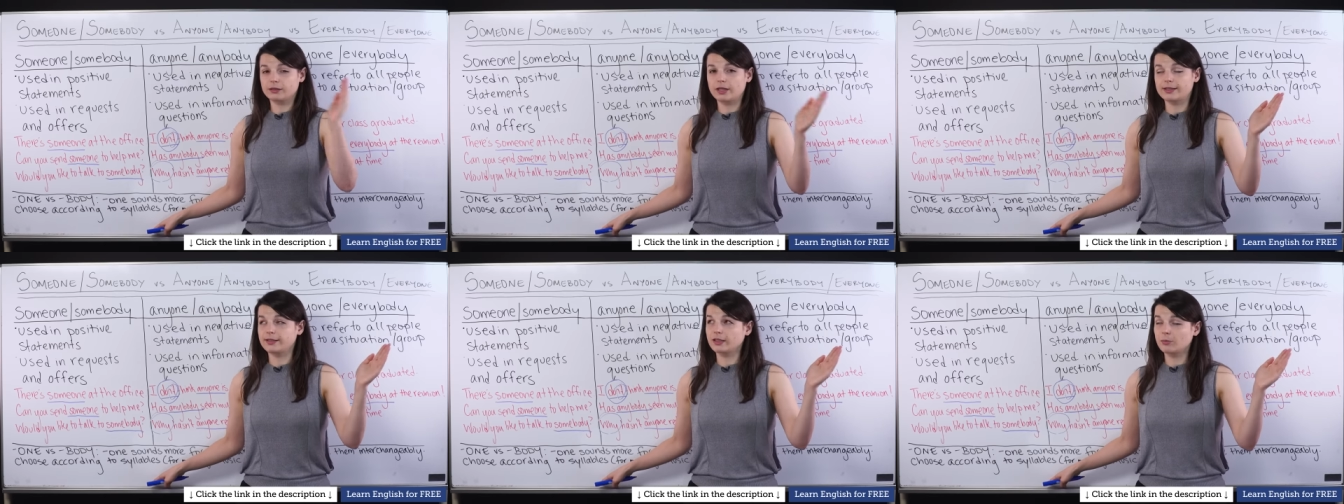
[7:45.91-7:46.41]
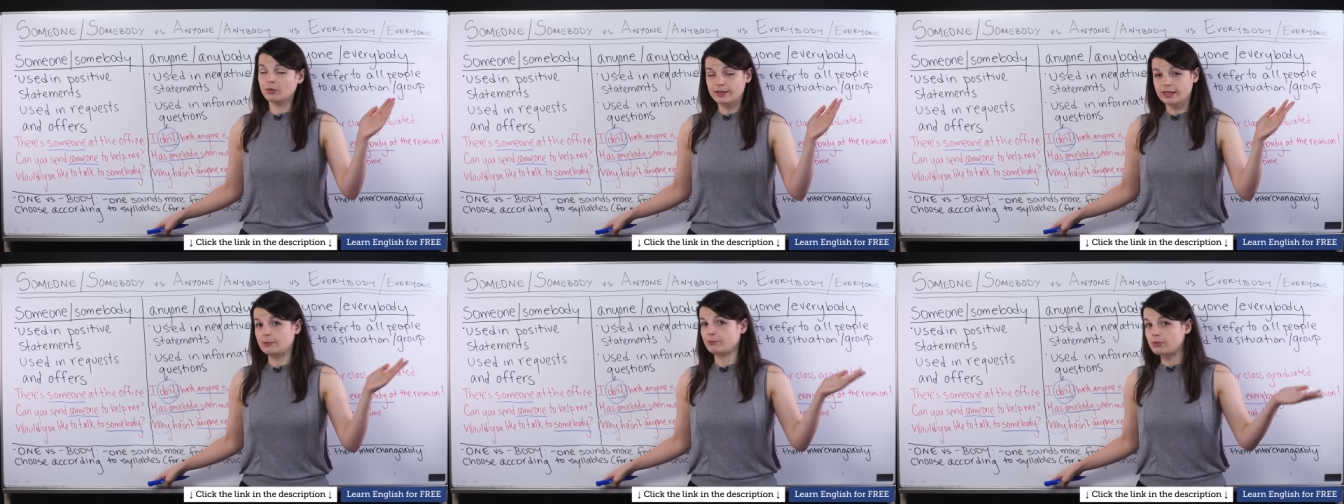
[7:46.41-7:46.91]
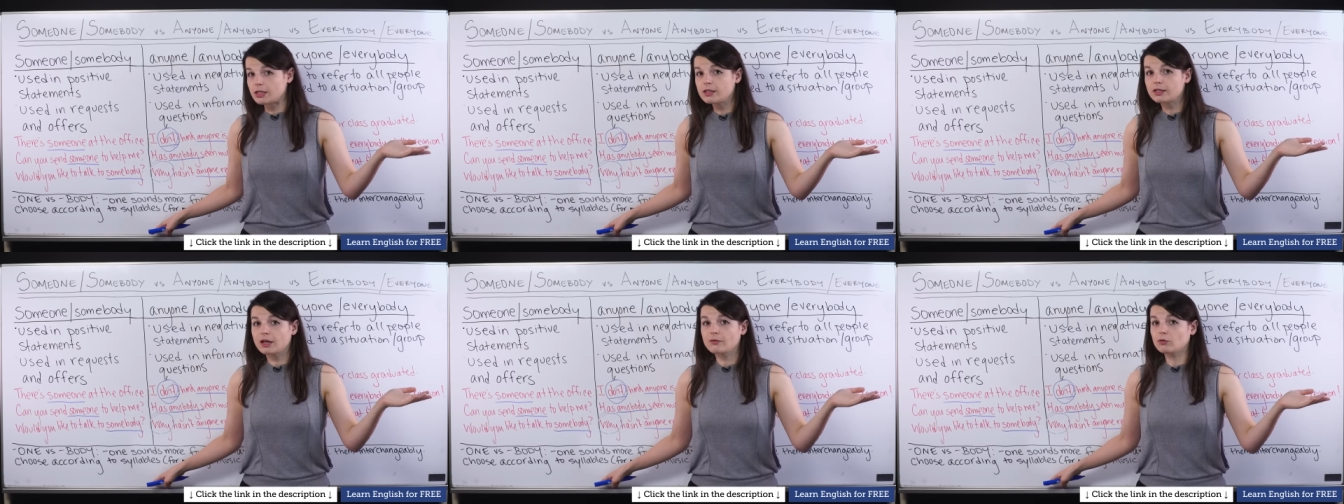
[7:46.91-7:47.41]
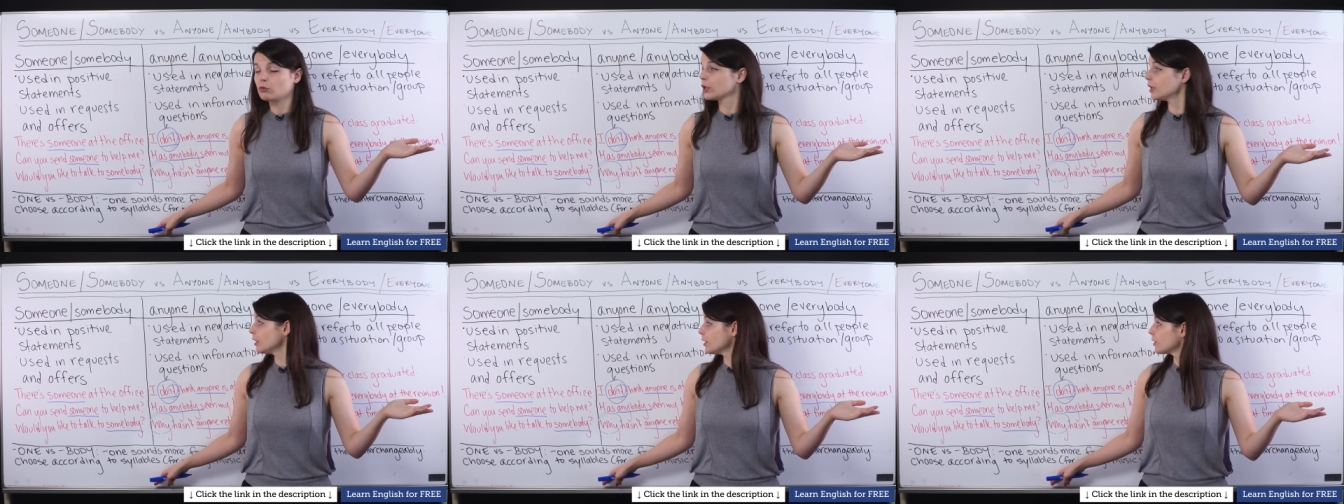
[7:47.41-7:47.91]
A syllable is a beat of a word.